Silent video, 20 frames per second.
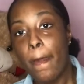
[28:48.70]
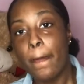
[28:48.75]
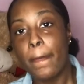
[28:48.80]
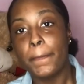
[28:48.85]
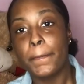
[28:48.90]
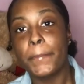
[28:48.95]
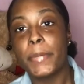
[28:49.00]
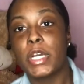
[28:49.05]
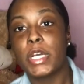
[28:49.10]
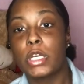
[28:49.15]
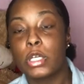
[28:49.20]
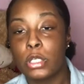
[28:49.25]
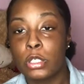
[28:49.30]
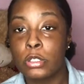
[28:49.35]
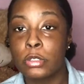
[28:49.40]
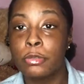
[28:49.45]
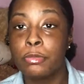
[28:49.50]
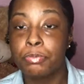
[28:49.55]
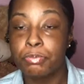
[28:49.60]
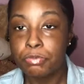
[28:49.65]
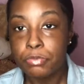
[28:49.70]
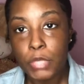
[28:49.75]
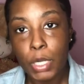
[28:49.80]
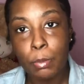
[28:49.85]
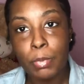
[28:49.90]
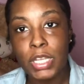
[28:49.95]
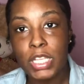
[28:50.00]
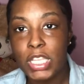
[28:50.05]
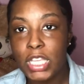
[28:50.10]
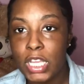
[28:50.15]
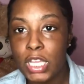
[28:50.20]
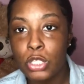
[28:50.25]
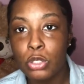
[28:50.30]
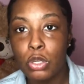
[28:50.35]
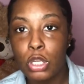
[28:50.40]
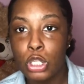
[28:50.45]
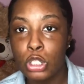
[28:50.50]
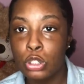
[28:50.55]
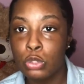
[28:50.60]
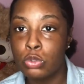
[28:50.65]
But yeah, you
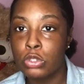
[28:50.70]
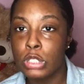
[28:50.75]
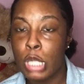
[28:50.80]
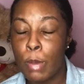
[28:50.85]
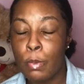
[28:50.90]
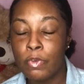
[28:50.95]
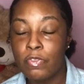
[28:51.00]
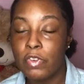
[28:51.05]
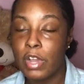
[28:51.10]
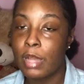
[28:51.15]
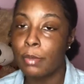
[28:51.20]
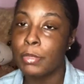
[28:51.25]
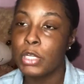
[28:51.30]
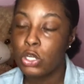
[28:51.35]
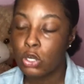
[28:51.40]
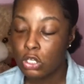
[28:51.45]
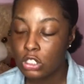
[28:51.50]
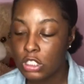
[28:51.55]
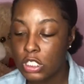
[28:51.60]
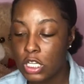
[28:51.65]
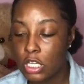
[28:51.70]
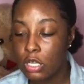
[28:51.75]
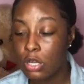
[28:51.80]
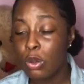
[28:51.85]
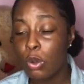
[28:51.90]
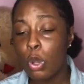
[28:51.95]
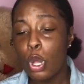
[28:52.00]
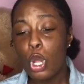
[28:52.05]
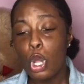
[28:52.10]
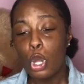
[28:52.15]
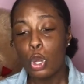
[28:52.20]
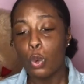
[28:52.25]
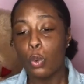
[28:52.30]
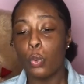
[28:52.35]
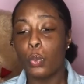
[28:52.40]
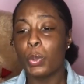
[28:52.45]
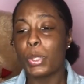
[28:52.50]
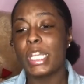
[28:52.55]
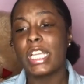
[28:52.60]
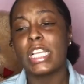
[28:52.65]
can use Shopify, Big Cartel,
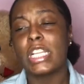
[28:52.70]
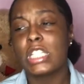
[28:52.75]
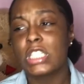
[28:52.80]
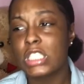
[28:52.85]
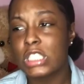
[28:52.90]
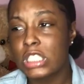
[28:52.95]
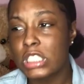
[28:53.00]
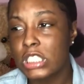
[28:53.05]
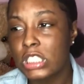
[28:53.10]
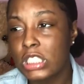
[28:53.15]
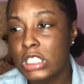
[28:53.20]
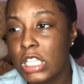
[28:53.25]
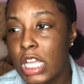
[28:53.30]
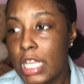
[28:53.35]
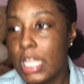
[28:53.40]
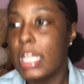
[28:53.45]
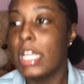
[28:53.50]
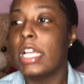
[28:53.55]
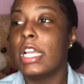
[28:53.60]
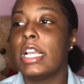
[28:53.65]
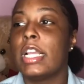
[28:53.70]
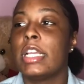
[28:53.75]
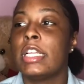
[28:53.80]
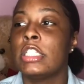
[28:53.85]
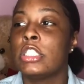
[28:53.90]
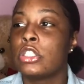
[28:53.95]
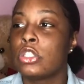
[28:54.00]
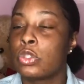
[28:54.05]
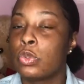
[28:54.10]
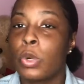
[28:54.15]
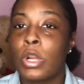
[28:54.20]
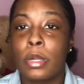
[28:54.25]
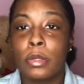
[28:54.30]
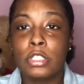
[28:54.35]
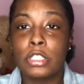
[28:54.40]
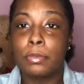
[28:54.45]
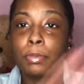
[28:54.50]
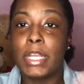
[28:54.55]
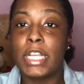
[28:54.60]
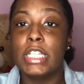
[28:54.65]
Wix, and
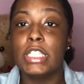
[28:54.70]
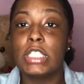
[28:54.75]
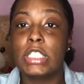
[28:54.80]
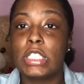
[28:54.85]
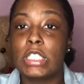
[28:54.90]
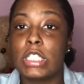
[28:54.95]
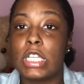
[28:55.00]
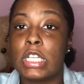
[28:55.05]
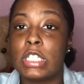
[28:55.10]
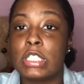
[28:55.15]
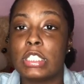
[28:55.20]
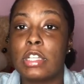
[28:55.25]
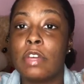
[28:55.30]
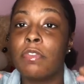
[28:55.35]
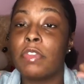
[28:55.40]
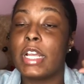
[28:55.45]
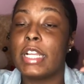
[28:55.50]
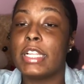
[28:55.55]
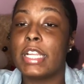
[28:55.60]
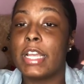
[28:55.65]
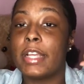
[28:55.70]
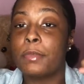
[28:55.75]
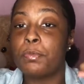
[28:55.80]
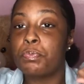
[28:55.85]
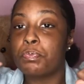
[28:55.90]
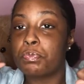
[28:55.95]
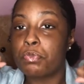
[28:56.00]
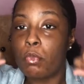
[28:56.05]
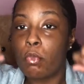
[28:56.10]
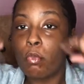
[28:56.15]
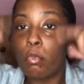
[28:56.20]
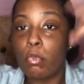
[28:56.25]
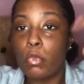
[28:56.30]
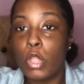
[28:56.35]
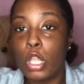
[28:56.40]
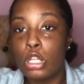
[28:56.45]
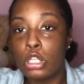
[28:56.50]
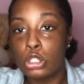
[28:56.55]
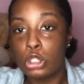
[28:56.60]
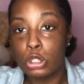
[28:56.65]
Squarespace and stuff like that
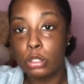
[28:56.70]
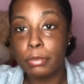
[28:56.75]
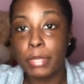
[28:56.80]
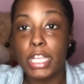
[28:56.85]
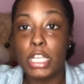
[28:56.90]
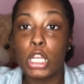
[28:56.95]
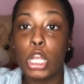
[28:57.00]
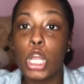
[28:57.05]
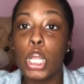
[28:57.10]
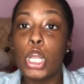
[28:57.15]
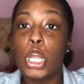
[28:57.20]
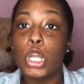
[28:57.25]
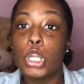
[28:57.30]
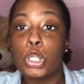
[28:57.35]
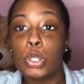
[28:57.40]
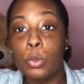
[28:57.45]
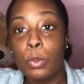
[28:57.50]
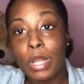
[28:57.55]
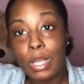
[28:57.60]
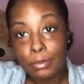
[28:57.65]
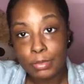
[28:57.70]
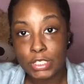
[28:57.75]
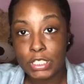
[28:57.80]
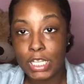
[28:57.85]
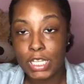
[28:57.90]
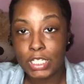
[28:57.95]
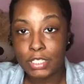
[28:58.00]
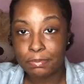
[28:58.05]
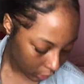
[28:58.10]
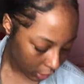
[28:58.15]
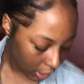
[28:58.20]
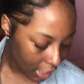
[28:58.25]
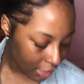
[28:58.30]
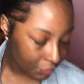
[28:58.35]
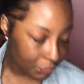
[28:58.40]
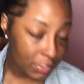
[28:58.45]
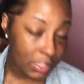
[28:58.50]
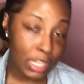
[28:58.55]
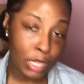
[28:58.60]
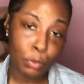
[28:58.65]
to make your website. I
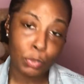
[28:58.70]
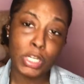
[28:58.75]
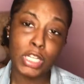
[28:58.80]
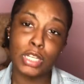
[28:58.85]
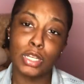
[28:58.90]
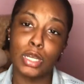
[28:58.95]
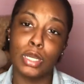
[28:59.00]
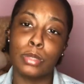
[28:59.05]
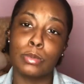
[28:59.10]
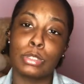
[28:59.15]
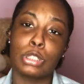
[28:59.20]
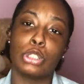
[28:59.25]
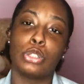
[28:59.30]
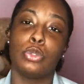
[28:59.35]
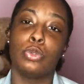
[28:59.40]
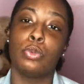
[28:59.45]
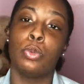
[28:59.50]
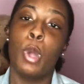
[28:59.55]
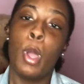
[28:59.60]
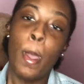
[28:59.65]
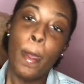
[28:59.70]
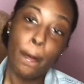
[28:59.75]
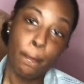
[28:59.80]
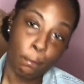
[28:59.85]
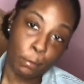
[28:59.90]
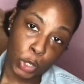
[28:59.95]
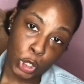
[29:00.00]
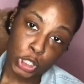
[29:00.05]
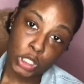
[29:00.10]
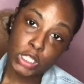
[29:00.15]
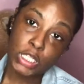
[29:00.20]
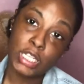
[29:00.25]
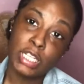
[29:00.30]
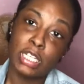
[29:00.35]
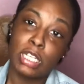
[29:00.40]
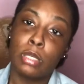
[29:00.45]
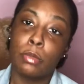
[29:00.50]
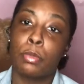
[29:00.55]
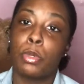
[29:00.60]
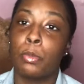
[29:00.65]
feel like when it comes to marketing
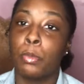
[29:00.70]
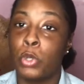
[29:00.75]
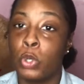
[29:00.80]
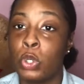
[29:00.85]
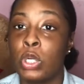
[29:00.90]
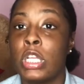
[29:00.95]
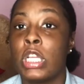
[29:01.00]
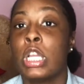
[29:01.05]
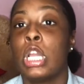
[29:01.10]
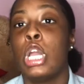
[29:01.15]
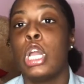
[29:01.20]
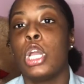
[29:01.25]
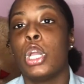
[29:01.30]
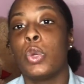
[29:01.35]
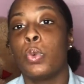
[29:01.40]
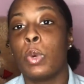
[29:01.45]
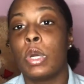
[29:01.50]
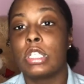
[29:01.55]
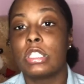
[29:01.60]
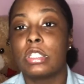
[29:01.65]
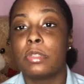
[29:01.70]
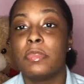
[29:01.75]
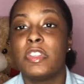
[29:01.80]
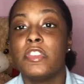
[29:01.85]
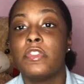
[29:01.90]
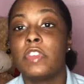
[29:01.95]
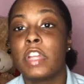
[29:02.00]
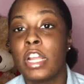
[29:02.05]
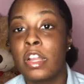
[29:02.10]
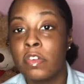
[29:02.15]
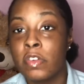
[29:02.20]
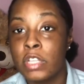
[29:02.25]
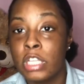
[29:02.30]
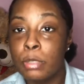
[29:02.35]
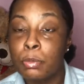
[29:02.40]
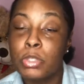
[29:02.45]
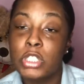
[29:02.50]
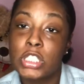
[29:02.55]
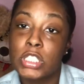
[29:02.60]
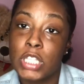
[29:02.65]
and promoting, you want to be very
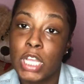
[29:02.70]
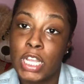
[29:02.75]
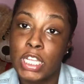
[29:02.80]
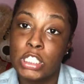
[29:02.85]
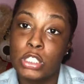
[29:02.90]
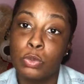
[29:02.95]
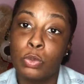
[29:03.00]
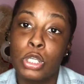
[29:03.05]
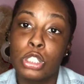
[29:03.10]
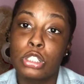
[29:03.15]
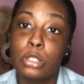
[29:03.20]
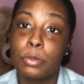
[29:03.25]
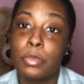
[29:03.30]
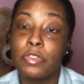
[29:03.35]
precise. You want to be